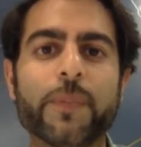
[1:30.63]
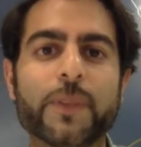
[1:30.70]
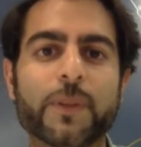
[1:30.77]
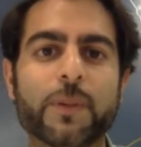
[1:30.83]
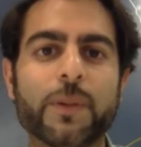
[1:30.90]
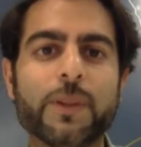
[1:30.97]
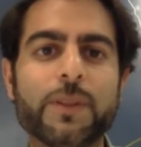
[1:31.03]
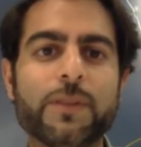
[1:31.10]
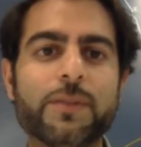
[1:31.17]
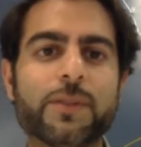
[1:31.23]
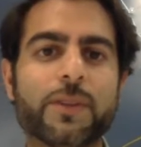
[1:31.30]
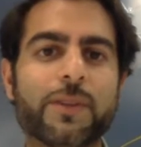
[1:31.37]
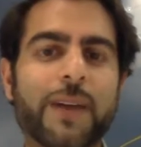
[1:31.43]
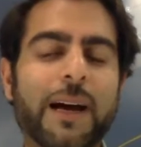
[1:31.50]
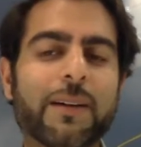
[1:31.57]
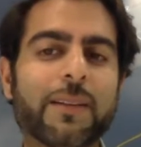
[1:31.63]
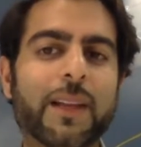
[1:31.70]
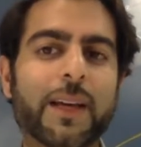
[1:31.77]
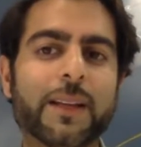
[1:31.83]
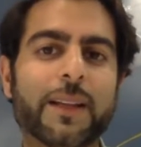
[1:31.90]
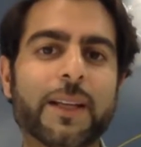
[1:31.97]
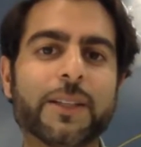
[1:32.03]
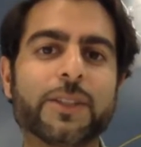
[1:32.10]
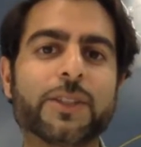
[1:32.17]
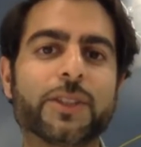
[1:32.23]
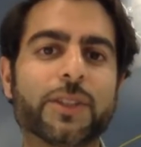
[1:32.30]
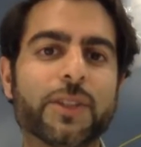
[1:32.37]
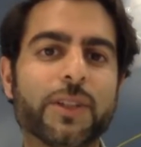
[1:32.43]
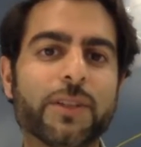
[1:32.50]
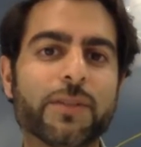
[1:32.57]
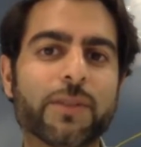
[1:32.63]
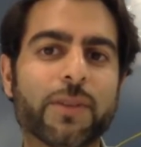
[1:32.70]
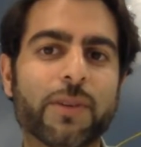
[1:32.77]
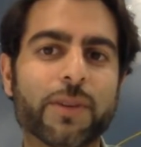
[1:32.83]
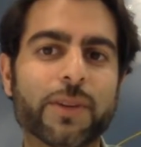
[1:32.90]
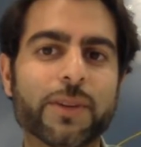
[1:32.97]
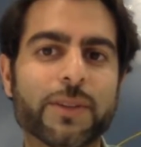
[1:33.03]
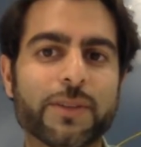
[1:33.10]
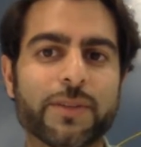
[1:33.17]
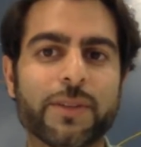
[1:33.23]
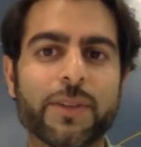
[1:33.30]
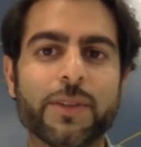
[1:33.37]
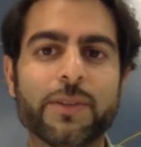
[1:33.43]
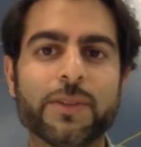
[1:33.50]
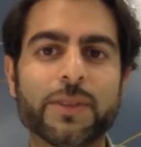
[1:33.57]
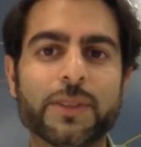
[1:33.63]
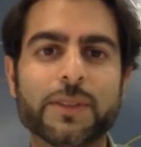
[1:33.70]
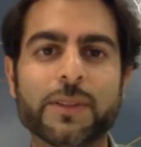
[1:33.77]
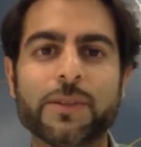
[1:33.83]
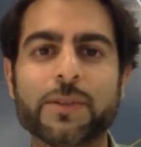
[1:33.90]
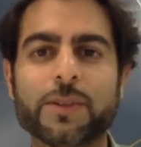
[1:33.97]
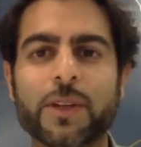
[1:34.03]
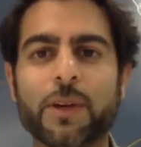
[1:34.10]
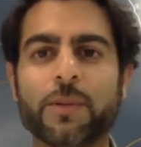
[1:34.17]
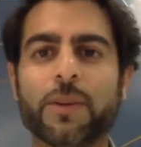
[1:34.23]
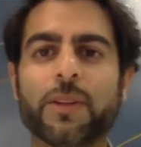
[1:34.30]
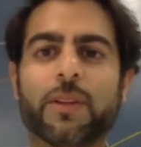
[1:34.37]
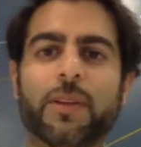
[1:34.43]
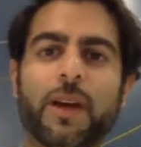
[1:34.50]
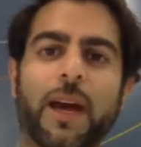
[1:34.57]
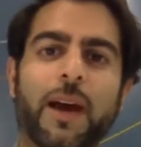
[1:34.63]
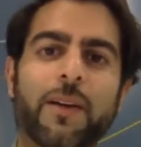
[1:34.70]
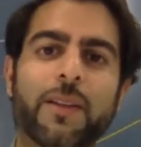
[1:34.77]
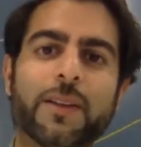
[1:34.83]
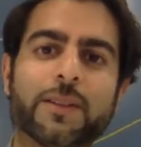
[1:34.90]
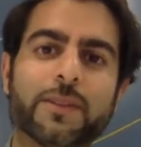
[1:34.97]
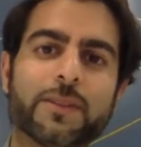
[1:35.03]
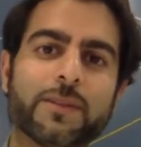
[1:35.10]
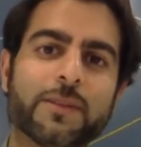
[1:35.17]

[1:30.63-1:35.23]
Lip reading: So once you've sort of outlined that journey for all your different users and you start with how they